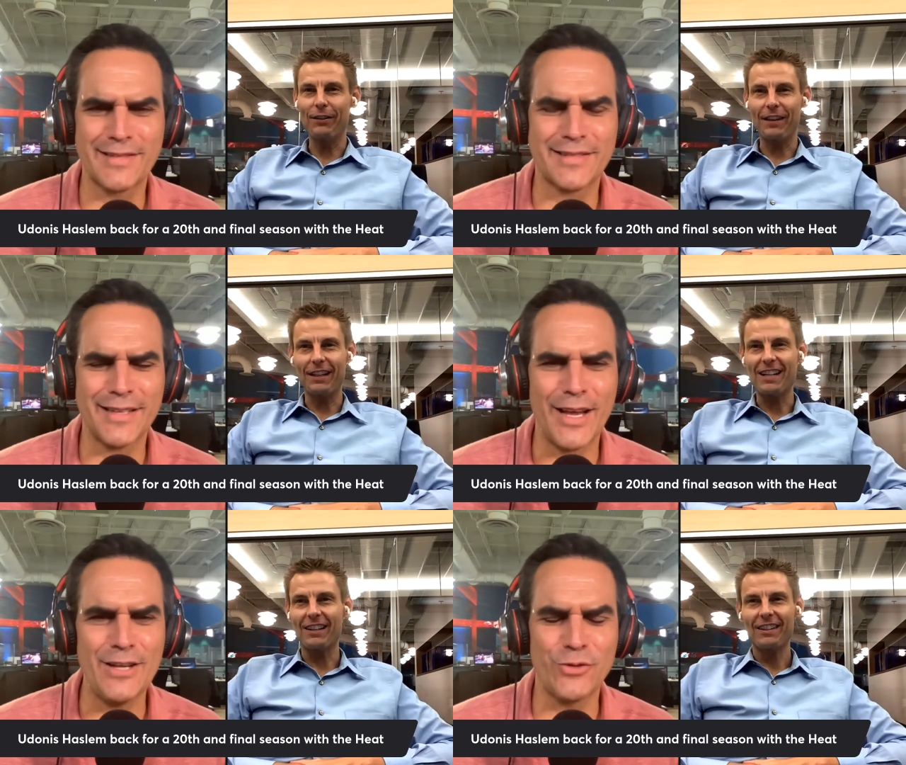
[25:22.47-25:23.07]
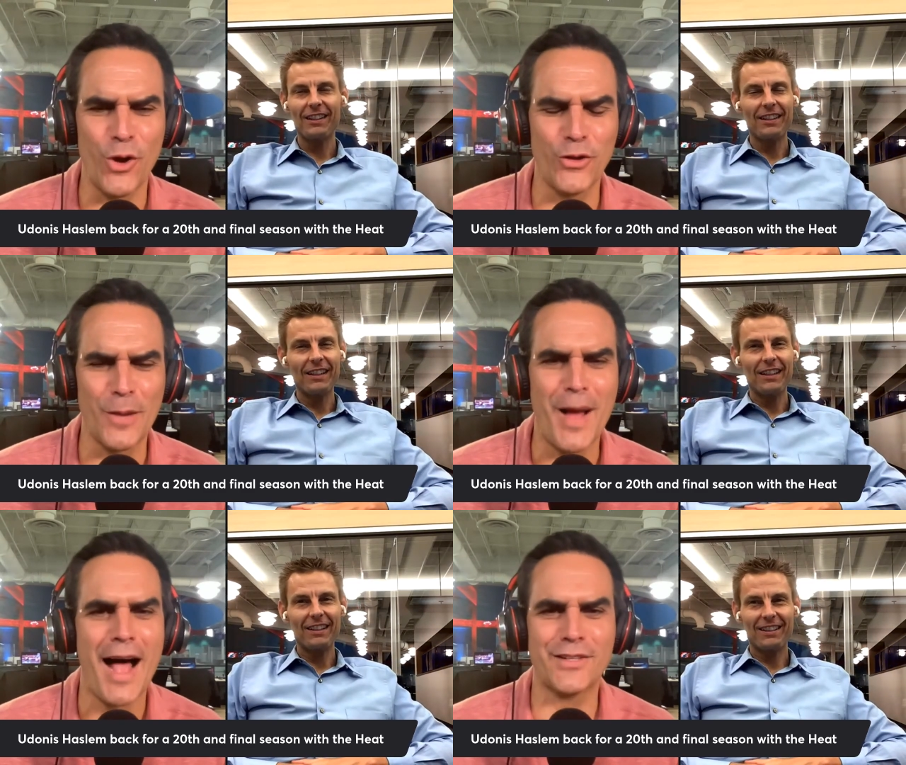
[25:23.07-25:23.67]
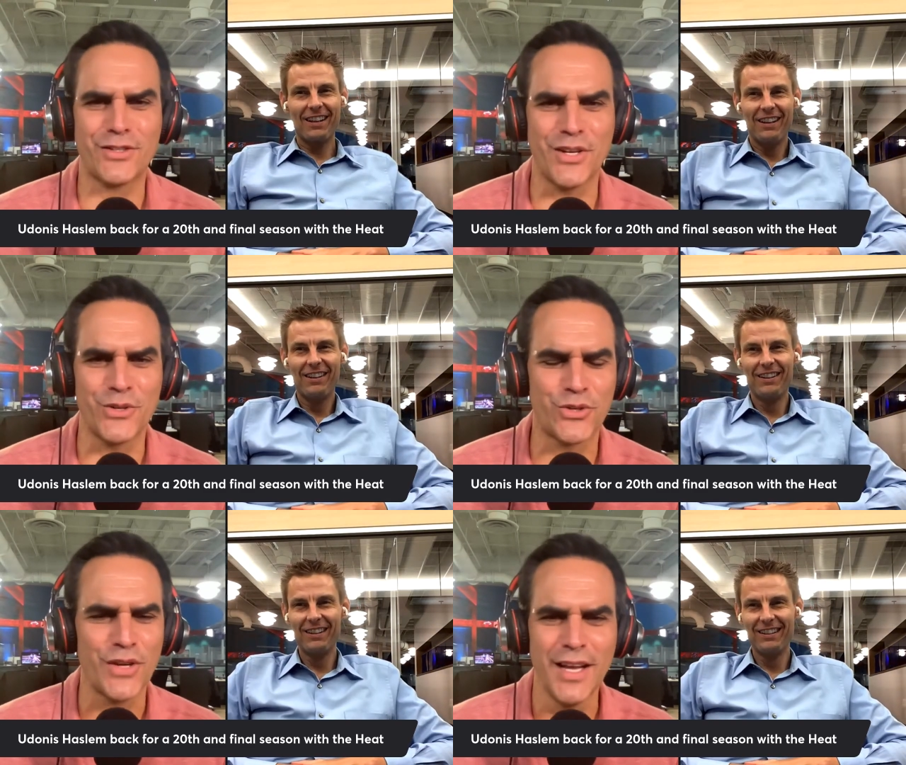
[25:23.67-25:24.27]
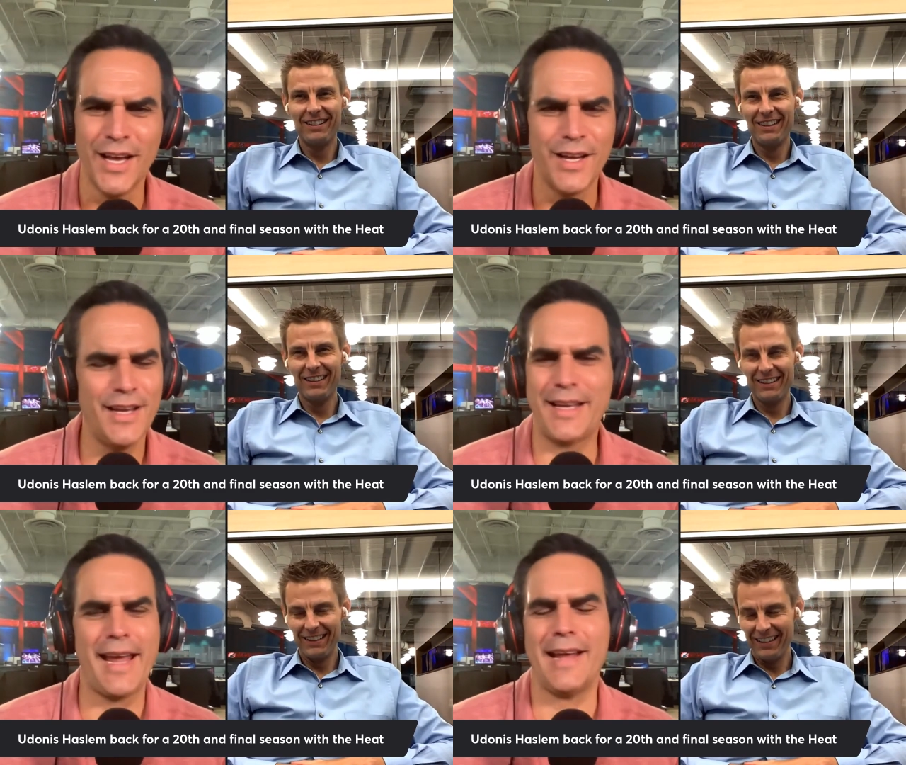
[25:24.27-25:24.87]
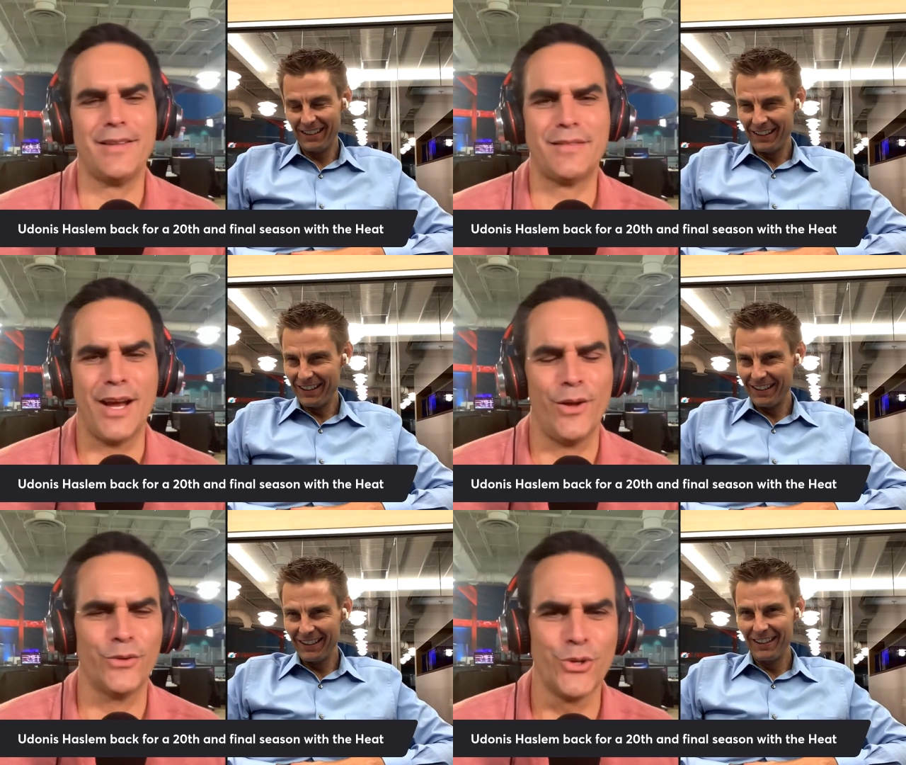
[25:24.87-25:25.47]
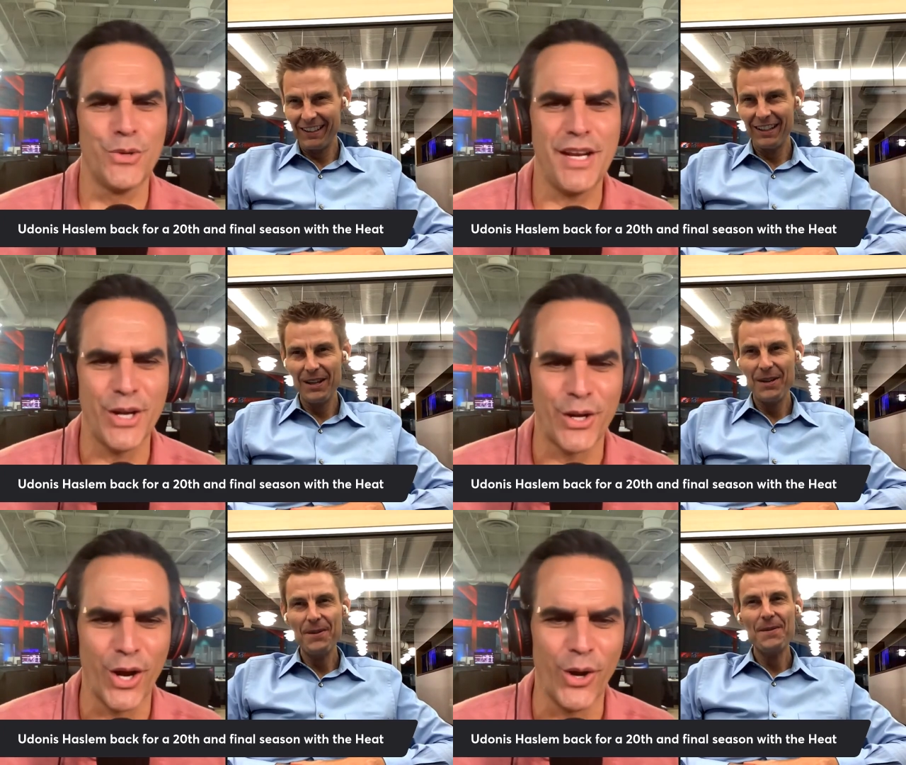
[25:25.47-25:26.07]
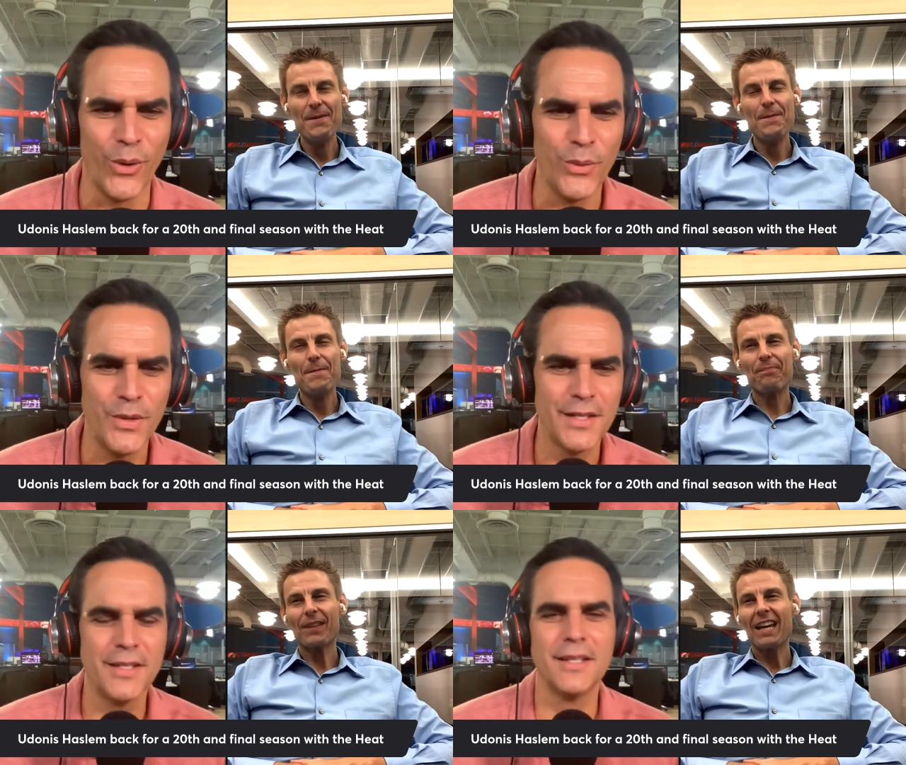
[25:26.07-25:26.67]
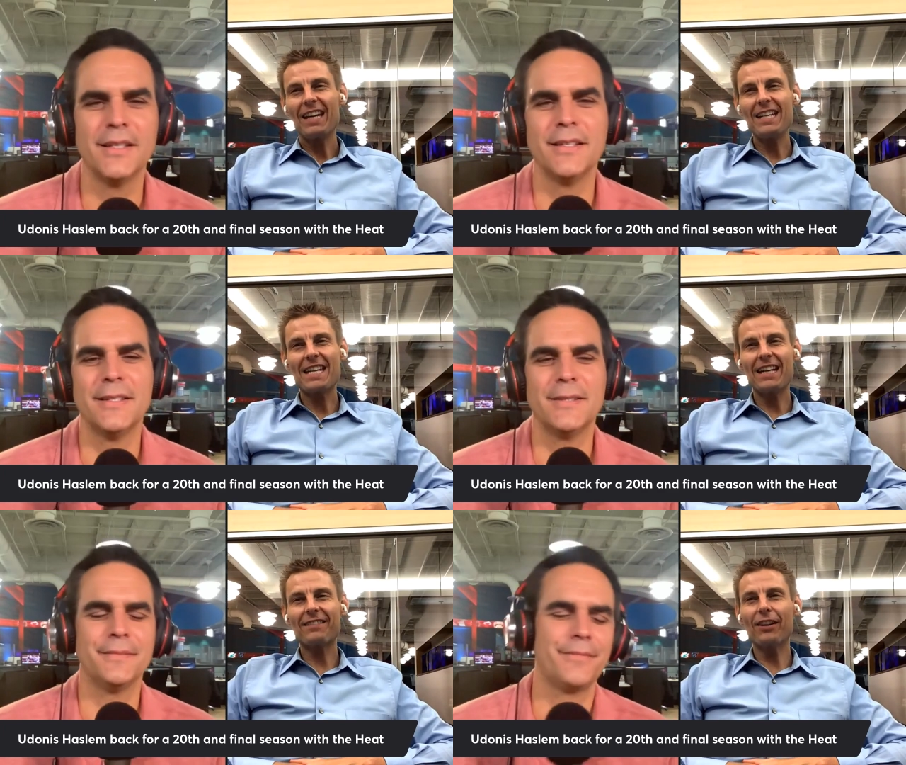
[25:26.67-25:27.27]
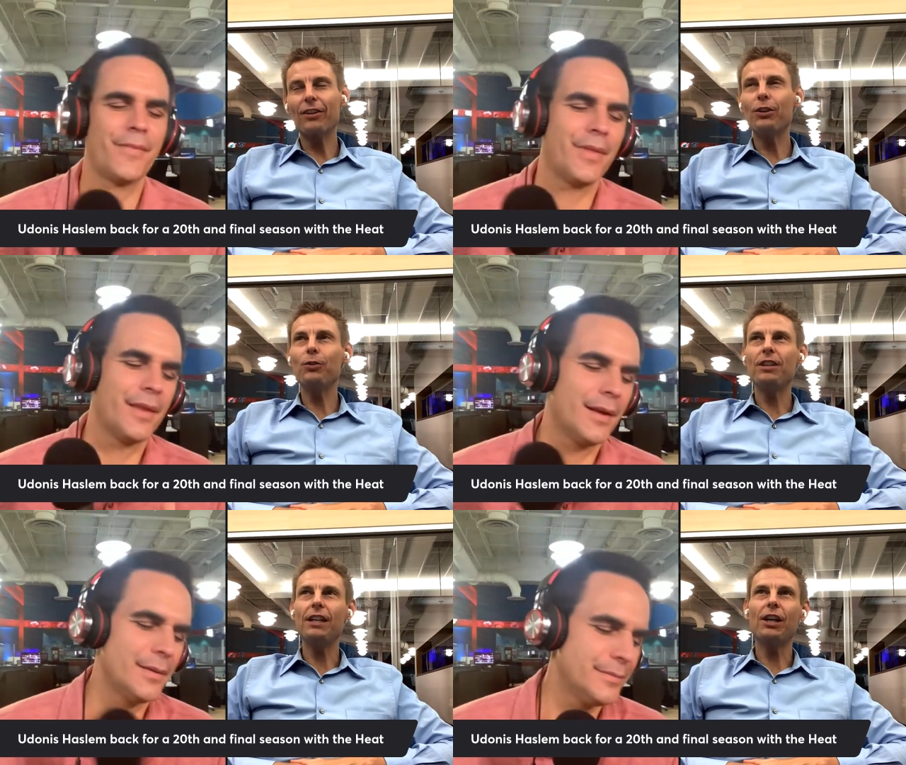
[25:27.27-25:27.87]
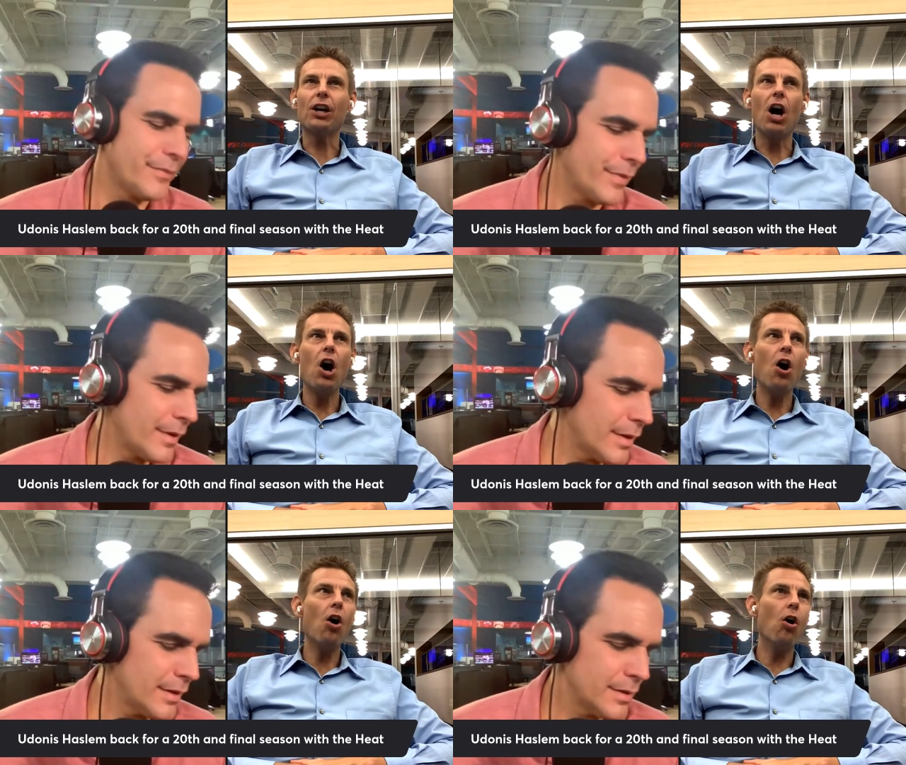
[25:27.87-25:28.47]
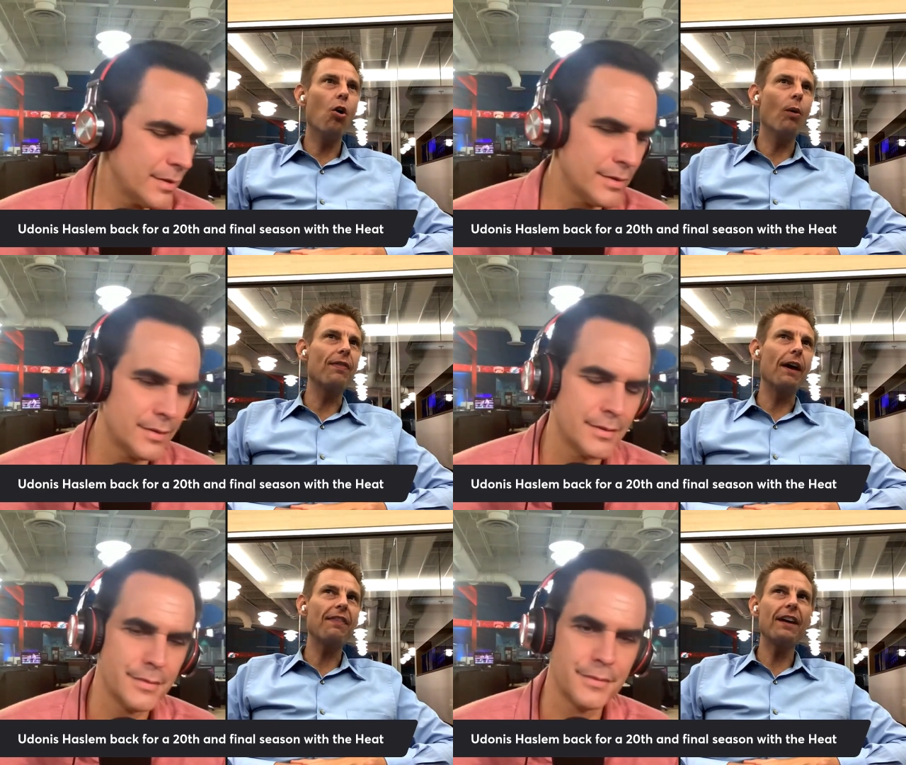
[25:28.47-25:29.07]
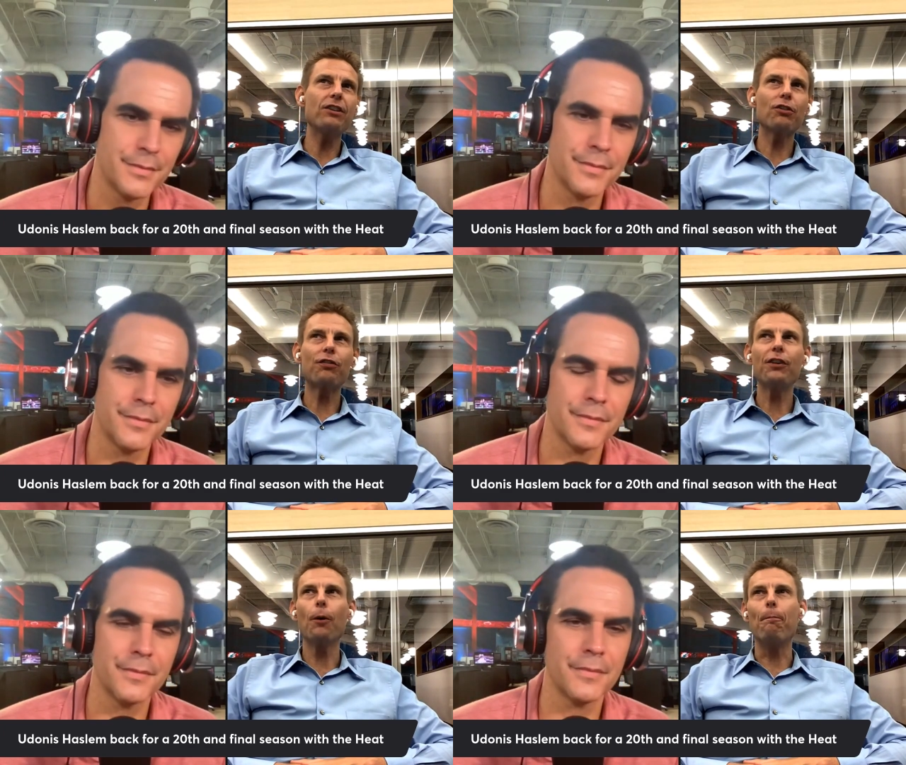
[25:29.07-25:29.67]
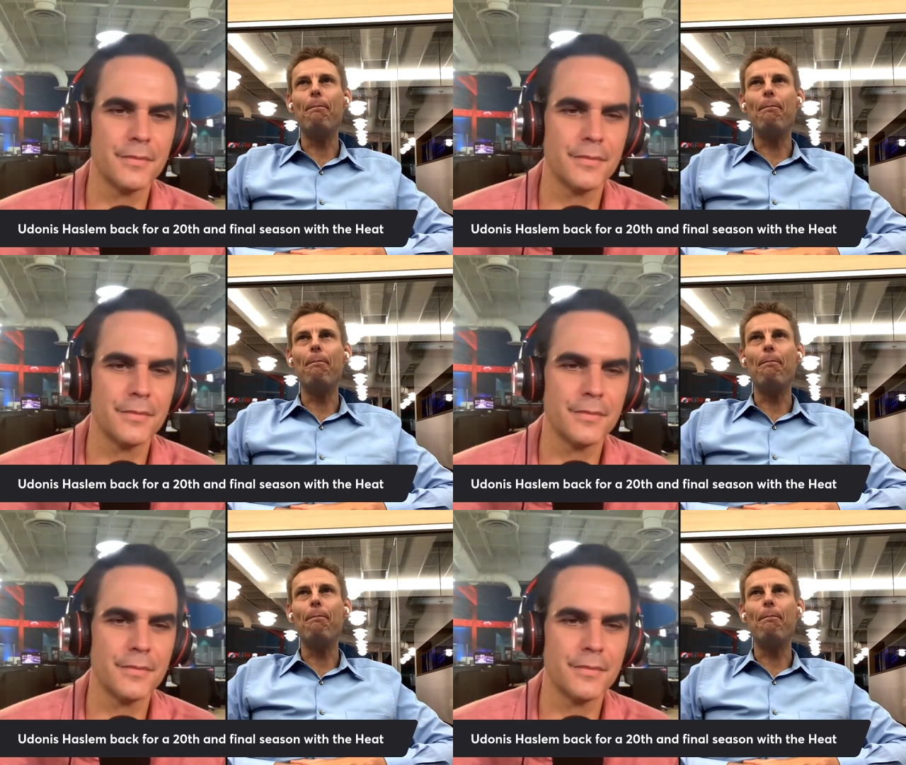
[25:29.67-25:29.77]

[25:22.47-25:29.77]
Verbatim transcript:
Speaker 1: he's
Speaker 2: holding him hostage. He can't tell UD to go.
Speaker 1: He can't tell UD to go, and they, they just feel